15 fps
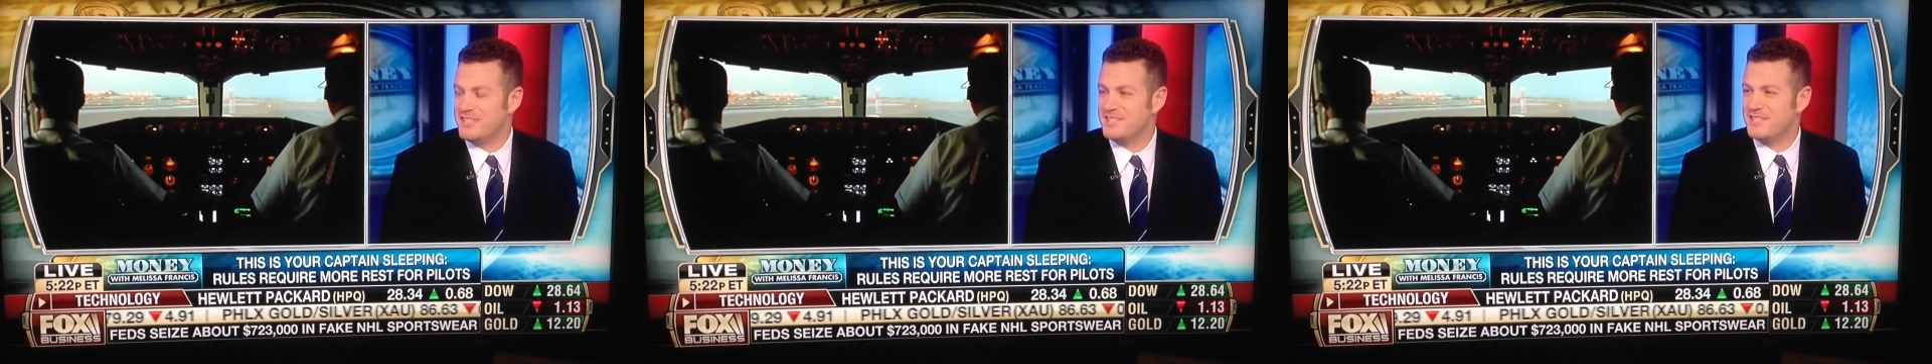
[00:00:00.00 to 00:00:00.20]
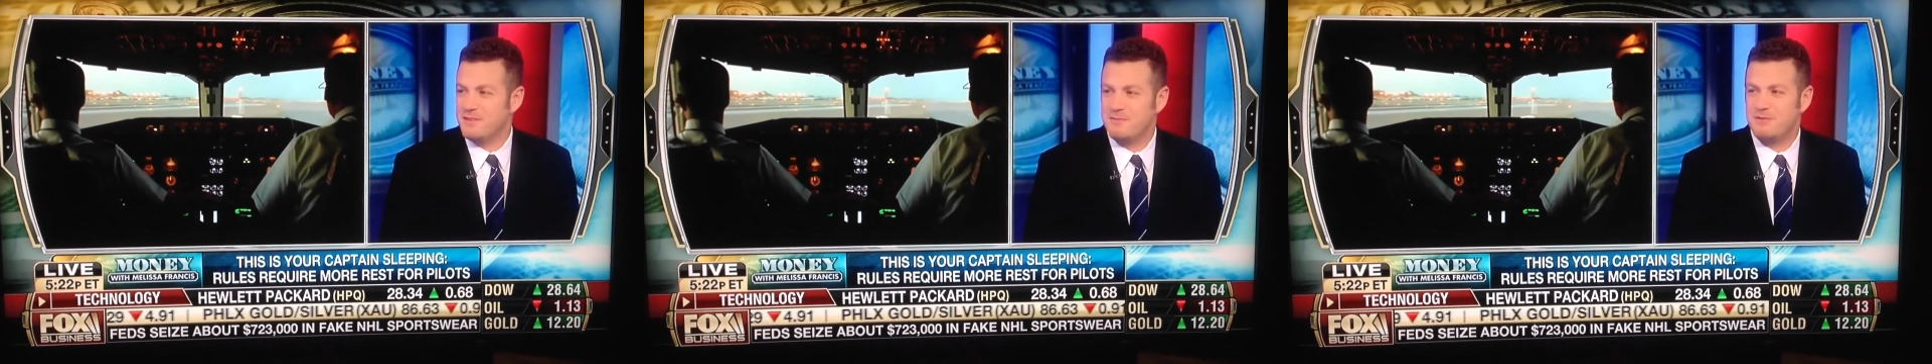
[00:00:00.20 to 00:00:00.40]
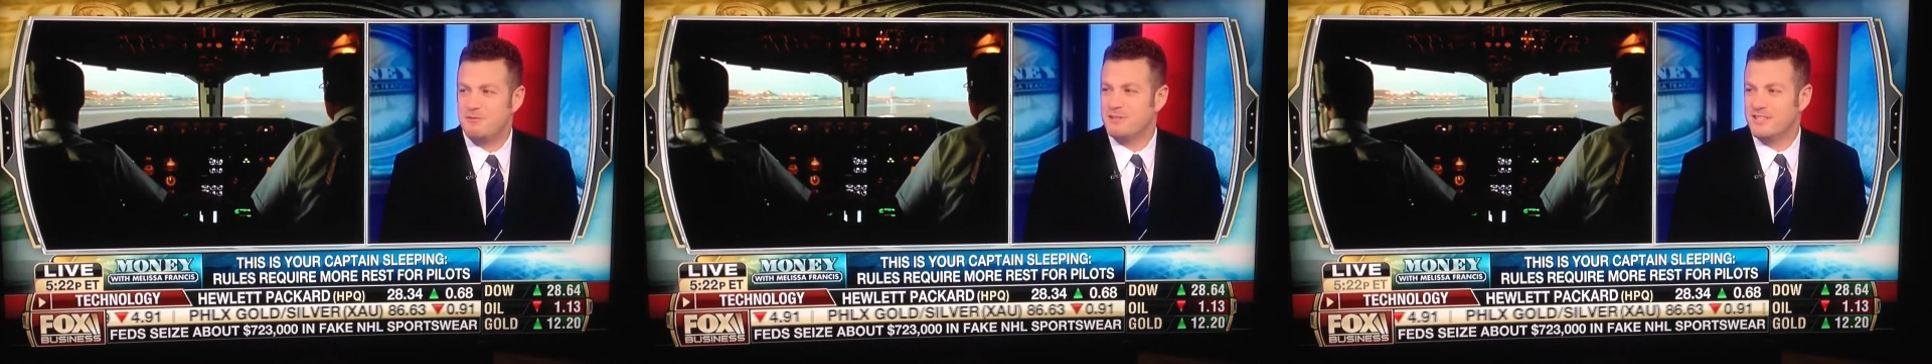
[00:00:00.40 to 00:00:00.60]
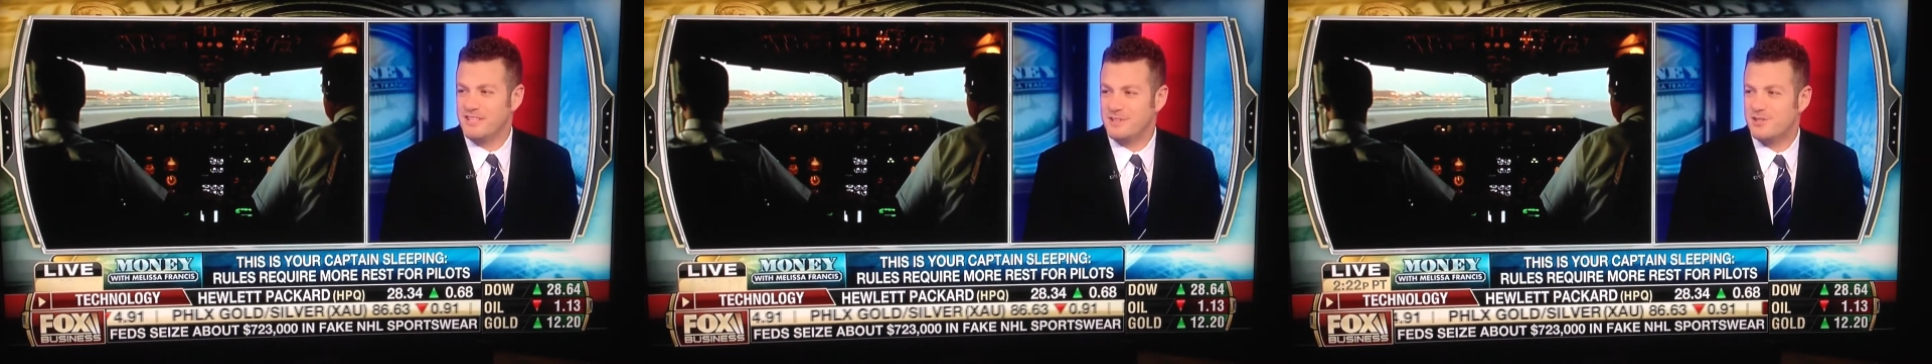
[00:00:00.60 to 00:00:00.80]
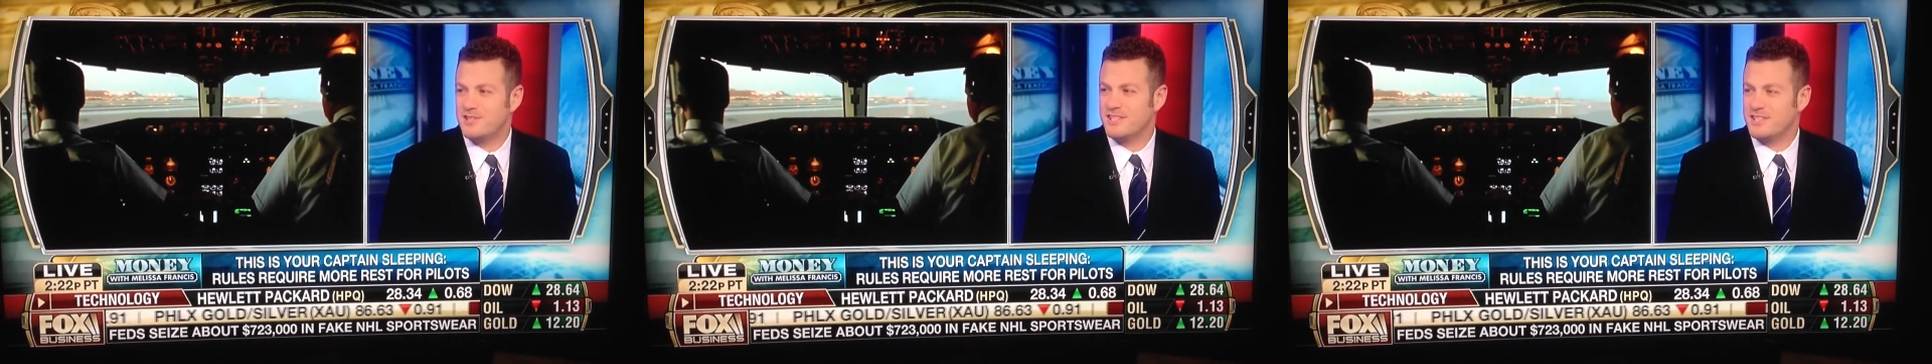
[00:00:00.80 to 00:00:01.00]
It's going to be really
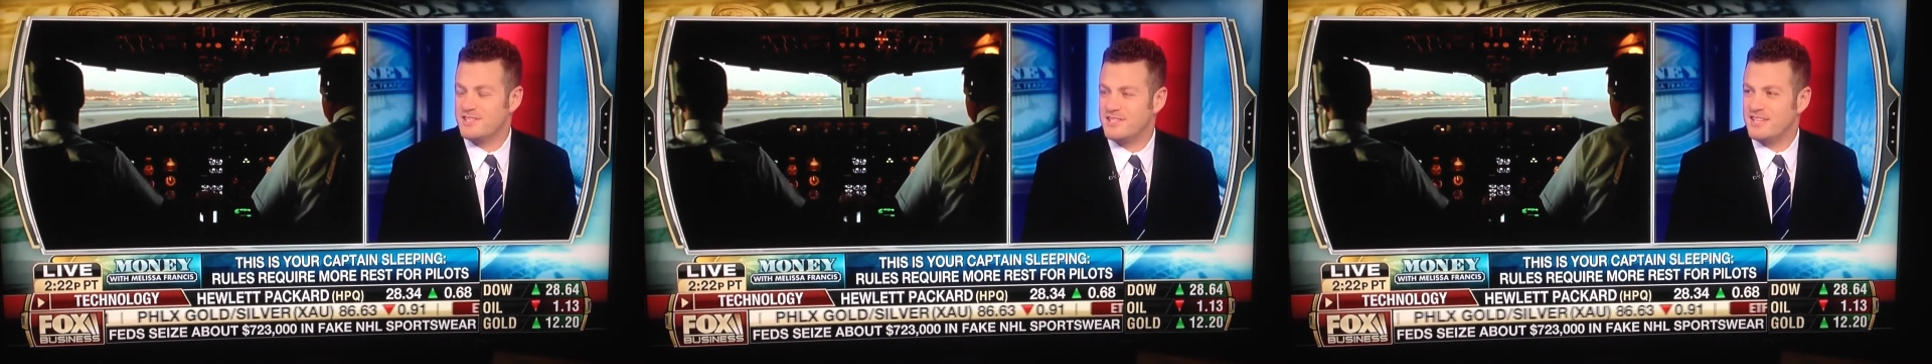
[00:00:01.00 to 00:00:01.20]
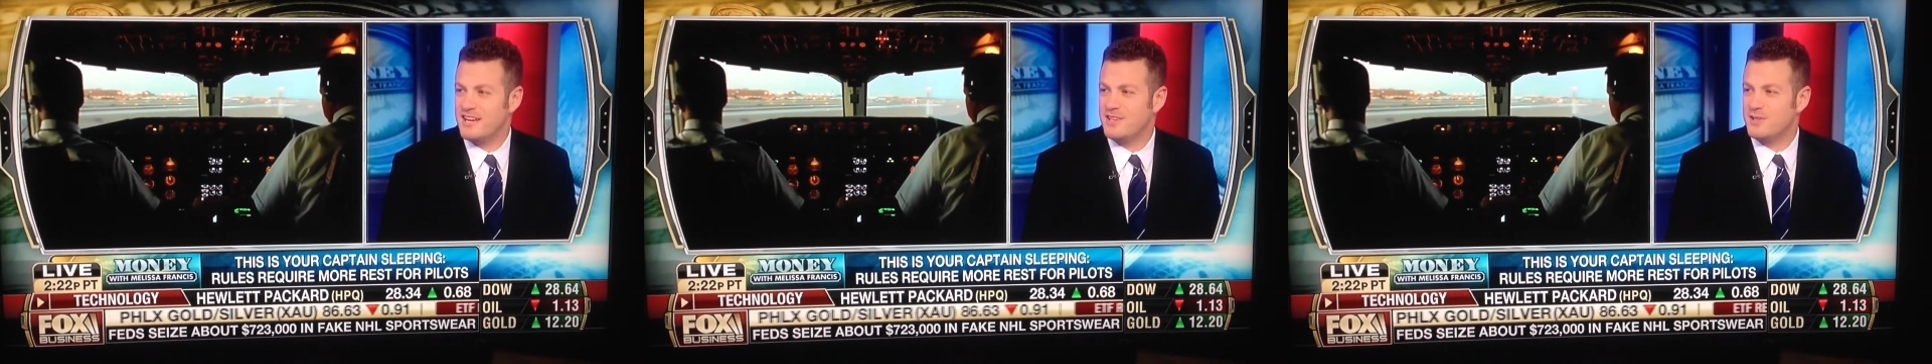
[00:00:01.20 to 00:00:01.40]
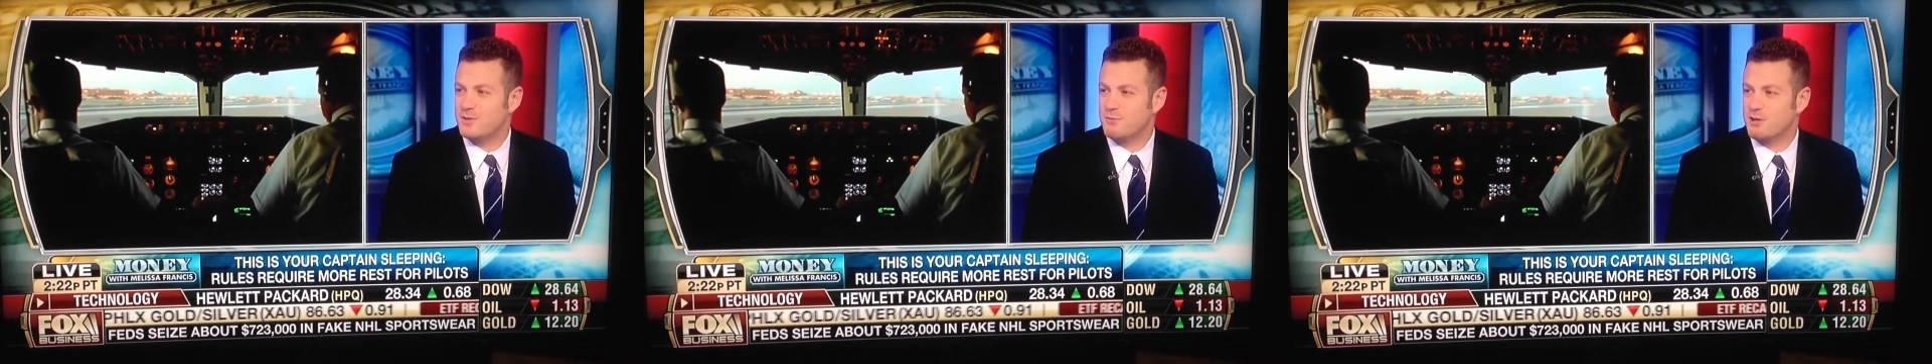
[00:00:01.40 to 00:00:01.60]
interesting to see how this